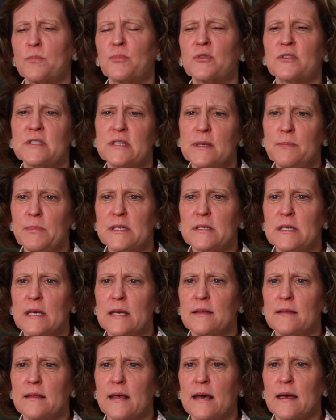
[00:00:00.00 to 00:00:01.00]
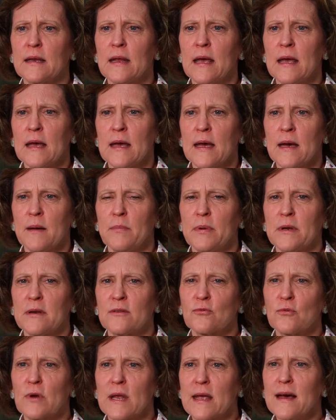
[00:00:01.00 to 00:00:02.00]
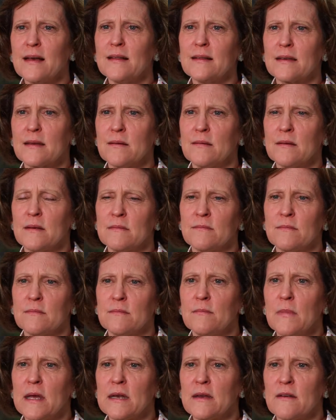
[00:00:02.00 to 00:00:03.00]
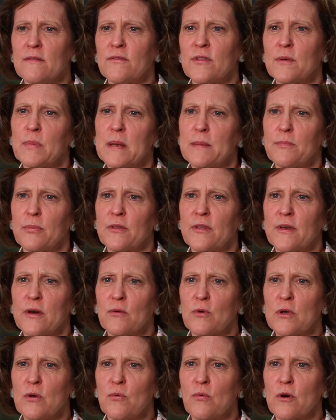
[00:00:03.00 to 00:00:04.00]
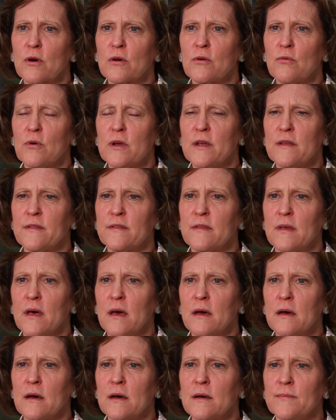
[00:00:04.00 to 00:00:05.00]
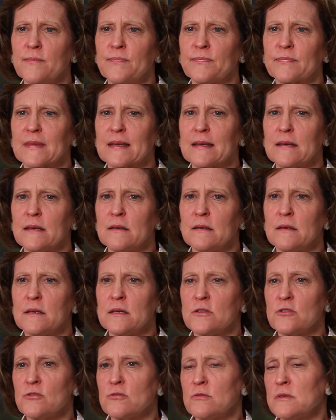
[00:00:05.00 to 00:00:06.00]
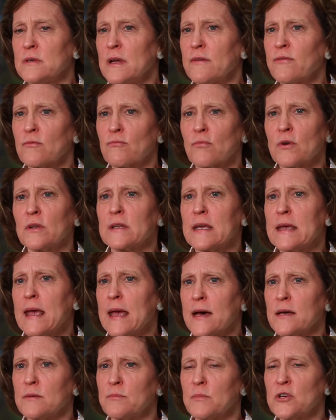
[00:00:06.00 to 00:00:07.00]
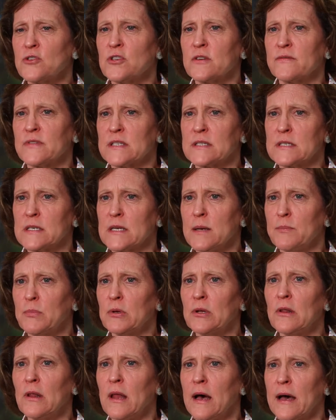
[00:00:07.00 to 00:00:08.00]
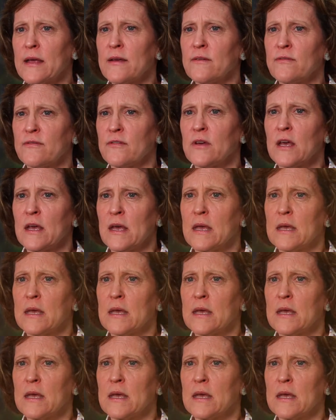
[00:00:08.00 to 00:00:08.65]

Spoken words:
precipitate that. But in reality, many of the people that we work with never really had much of a stable life